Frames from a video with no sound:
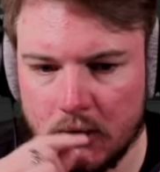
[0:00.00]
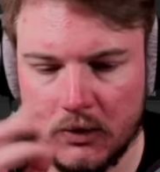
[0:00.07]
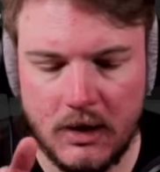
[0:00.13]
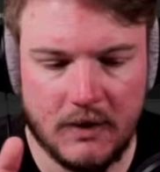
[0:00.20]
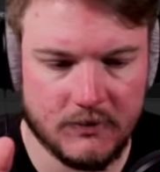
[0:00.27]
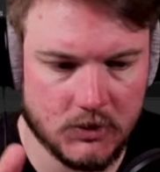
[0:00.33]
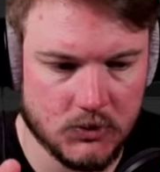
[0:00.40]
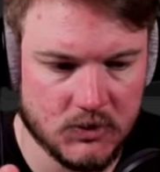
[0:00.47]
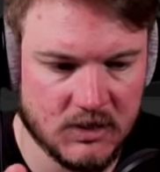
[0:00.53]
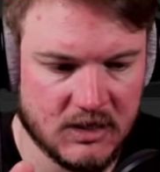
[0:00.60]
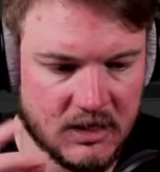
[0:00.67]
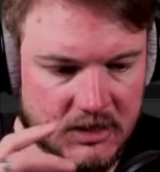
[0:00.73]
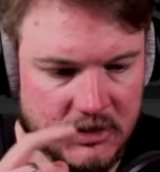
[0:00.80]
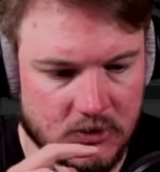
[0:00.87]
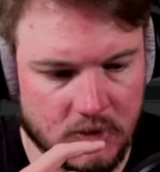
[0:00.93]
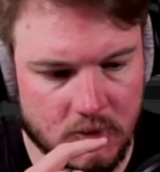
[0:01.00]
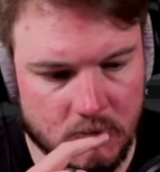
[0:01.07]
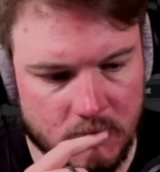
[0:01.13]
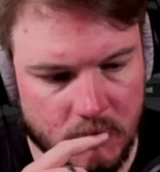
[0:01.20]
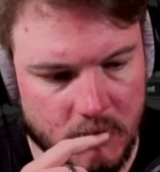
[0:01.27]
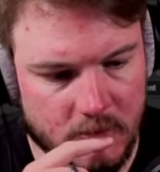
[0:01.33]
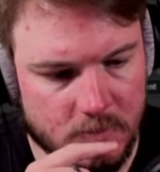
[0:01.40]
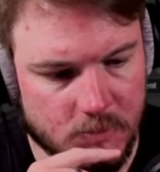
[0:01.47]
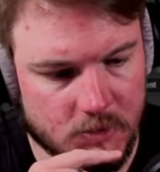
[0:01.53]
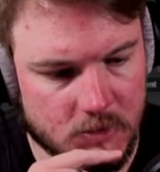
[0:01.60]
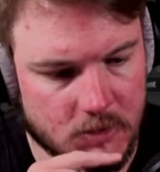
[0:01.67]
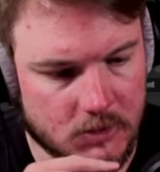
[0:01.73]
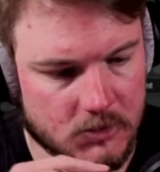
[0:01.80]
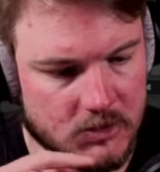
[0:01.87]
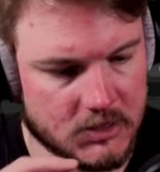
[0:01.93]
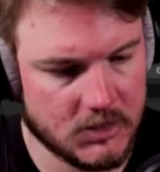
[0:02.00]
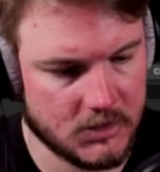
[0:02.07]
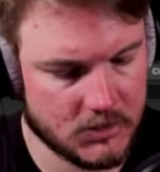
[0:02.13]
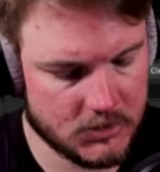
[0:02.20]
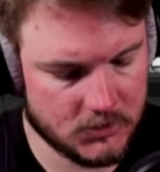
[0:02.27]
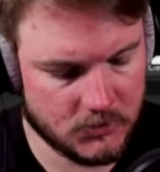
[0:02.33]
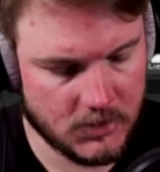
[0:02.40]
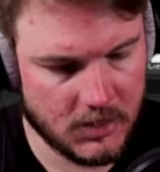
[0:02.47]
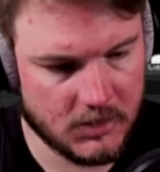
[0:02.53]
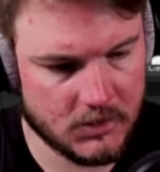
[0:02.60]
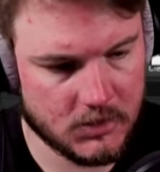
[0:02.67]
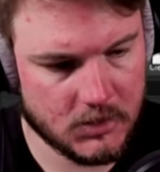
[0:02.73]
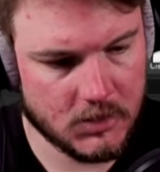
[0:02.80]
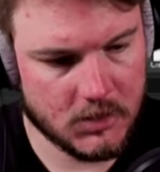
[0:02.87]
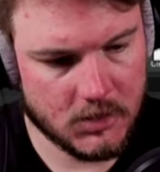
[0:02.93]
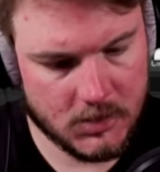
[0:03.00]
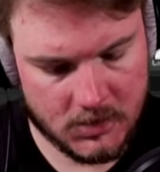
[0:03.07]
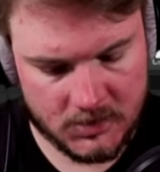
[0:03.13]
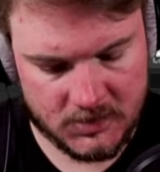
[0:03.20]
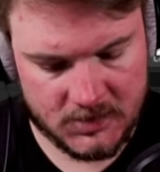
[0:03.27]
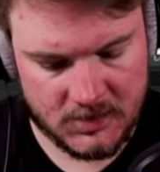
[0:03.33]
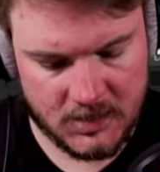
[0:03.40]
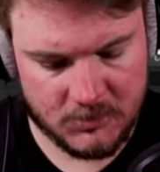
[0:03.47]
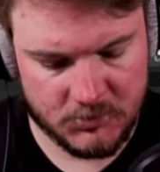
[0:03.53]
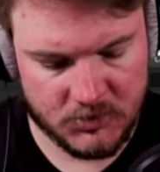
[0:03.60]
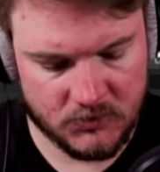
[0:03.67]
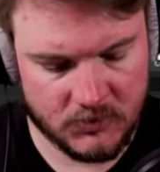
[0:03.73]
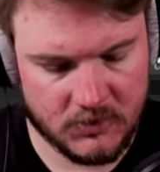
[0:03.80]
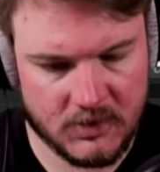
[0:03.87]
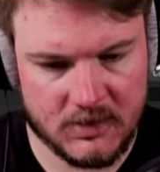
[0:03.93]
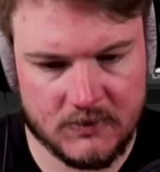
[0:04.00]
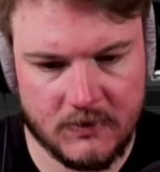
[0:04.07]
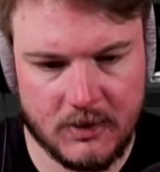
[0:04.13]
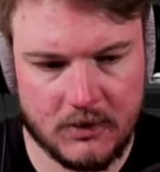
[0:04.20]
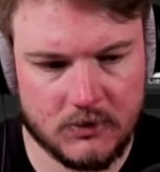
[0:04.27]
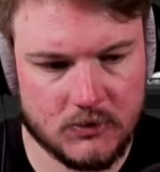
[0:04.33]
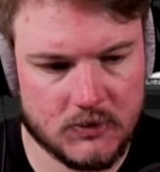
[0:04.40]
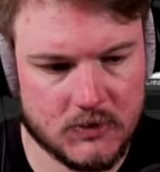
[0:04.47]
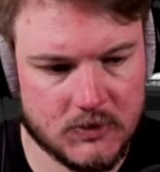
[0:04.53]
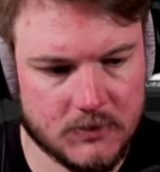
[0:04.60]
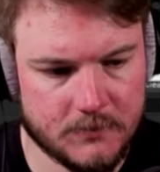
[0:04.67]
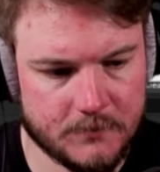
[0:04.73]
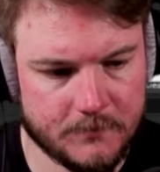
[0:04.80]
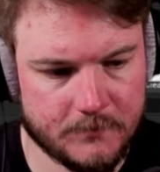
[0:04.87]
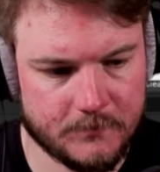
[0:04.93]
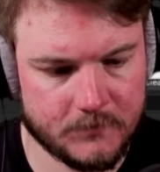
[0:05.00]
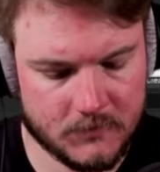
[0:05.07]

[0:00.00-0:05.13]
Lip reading: You don't have to use an extra node for it, but you can just tell it to, hey, lie between these values.